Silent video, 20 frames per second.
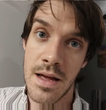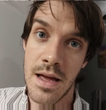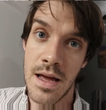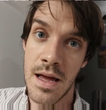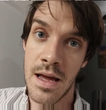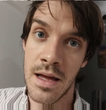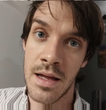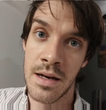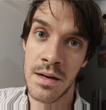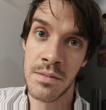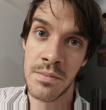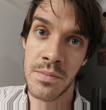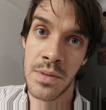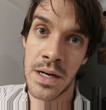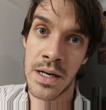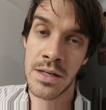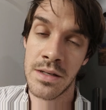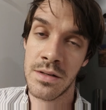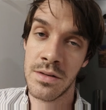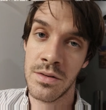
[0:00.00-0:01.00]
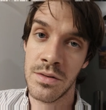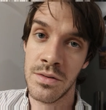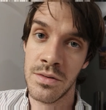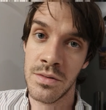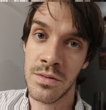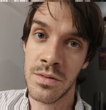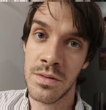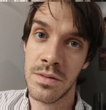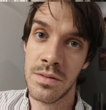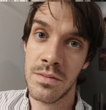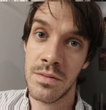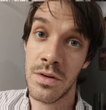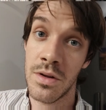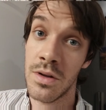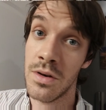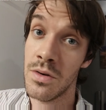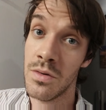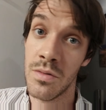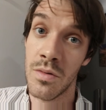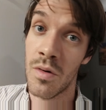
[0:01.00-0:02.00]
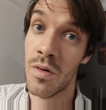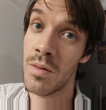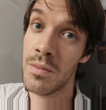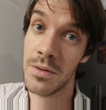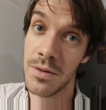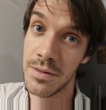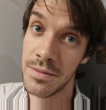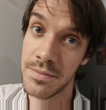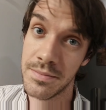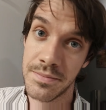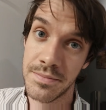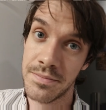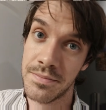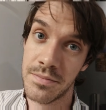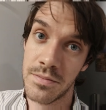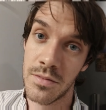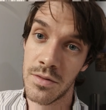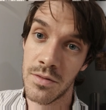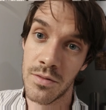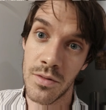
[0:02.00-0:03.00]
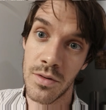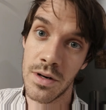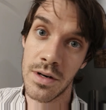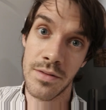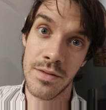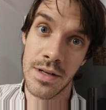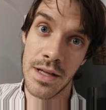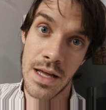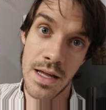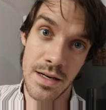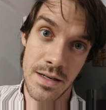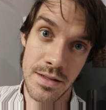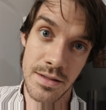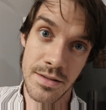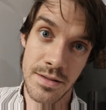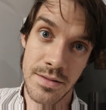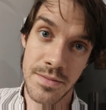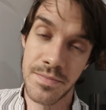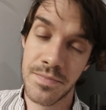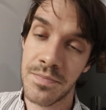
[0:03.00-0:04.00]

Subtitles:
And back to the new normal, of whatever that is.